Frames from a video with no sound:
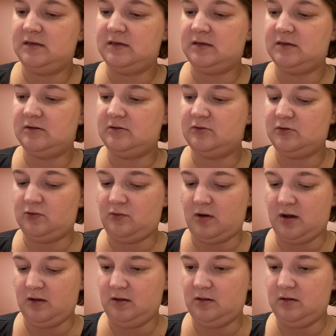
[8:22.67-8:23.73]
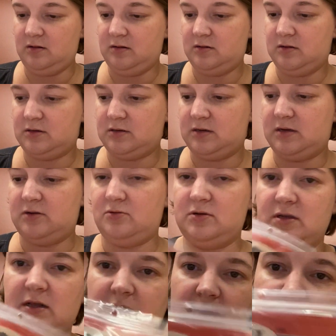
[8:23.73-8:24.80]
So Noelle, looks like it was
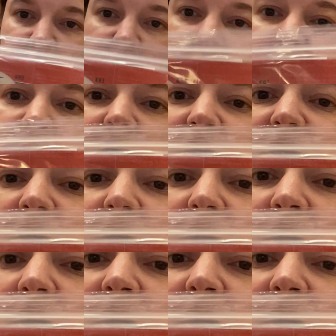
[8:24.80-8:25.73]
a limited edition.